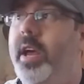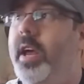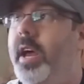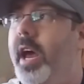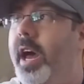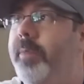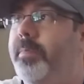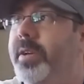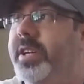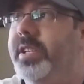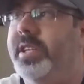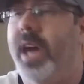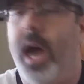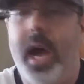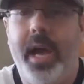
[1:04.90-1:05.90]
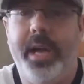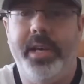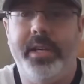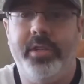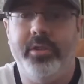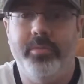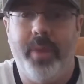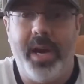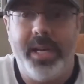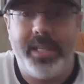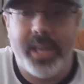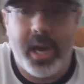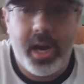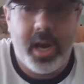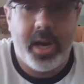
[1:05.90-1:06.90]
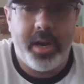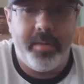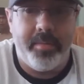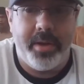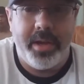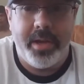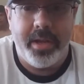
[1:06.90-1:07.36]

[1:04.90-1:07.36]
had been tied to my time